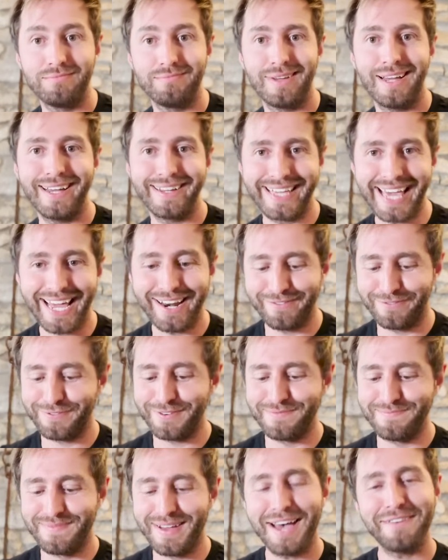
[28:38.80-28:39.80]
again
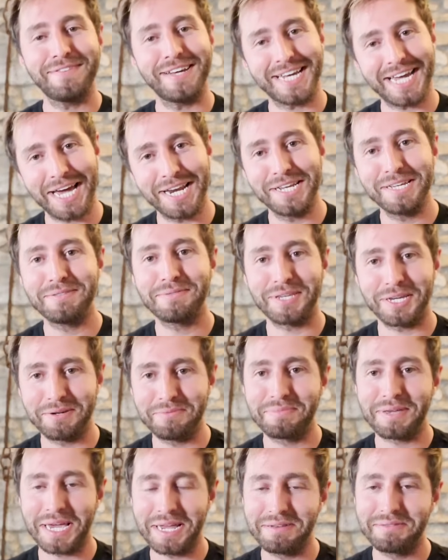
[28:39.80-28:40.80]
from Avec Anna, so
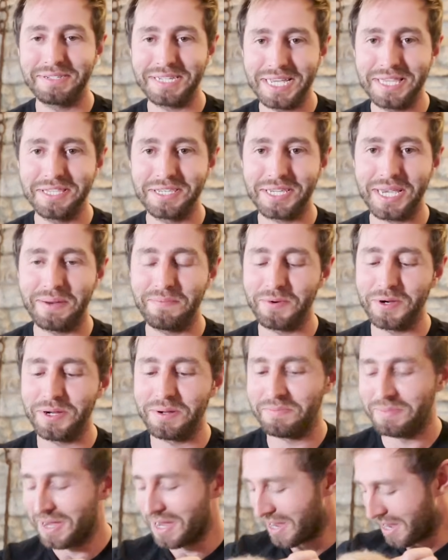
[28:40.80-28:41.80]
again in the same
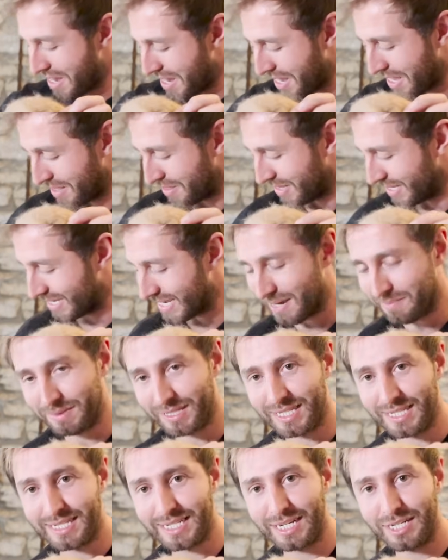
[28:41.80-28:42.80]
room, the same as
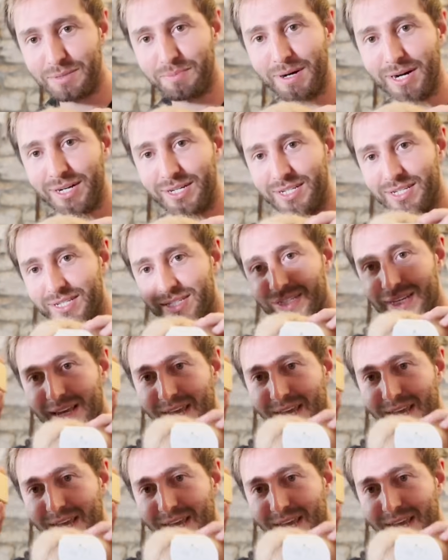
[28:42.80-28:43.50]
the stitch markers,